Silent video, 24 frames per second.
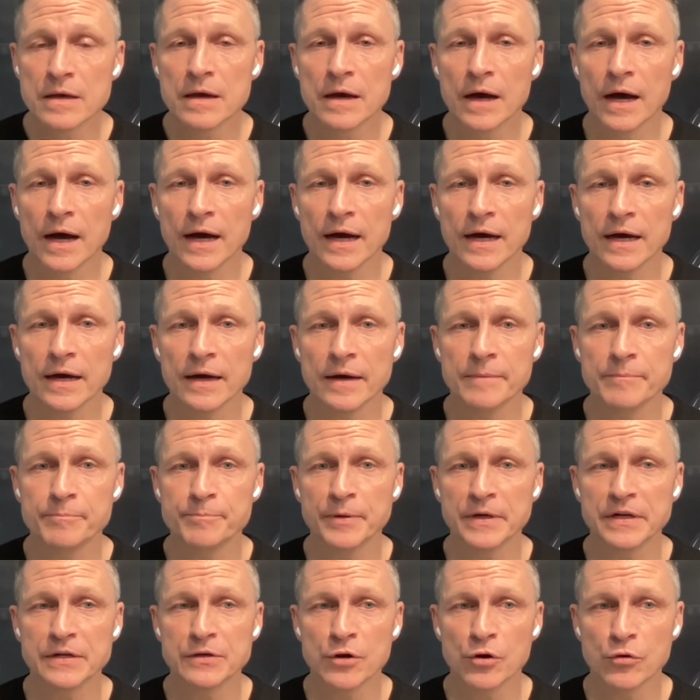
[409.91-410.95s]

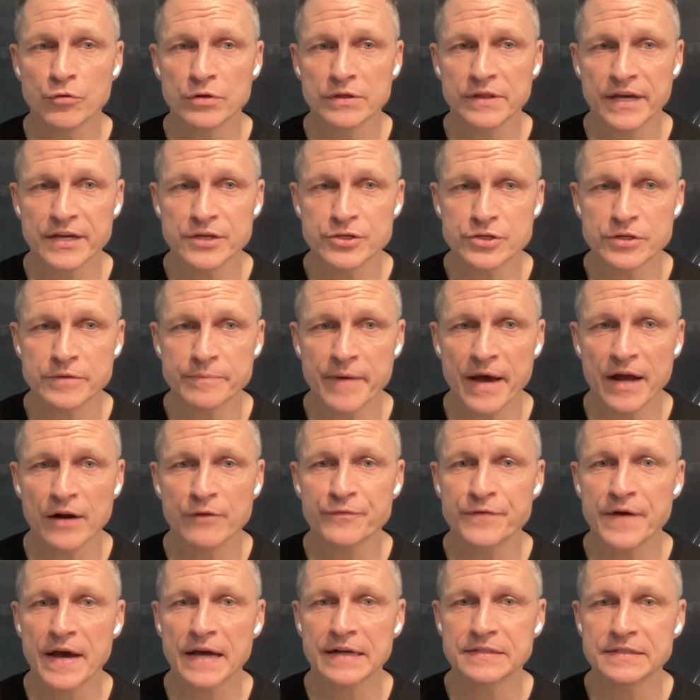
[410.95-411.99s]
But no relation. Matter of
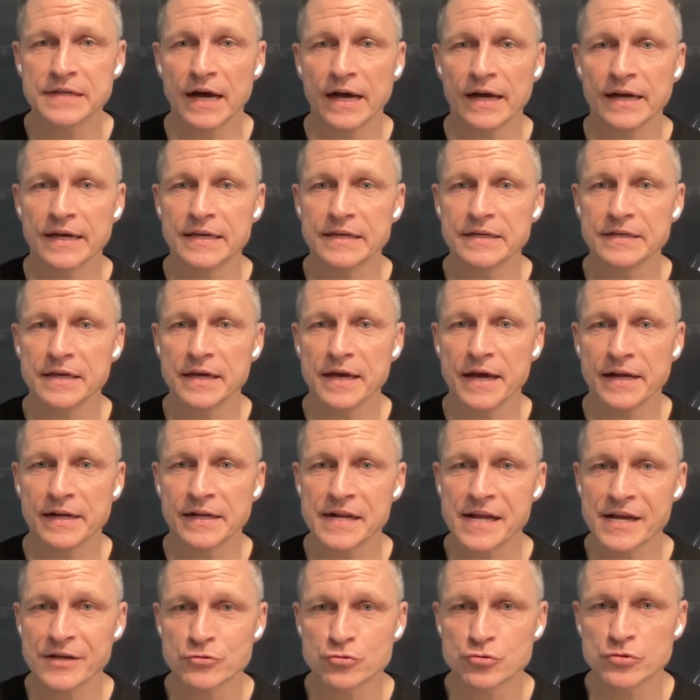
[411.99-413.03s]
fact, I had an
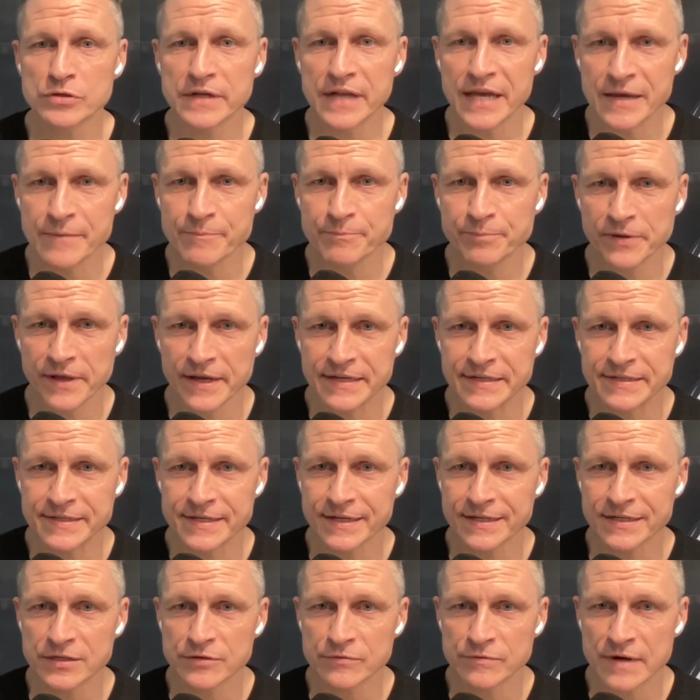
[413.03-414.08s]
extra nameplate
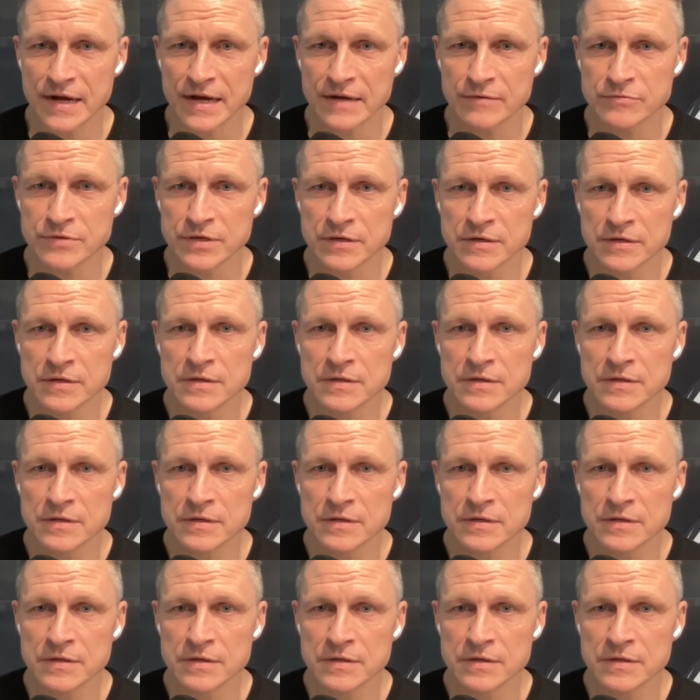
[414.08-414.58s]
kicking around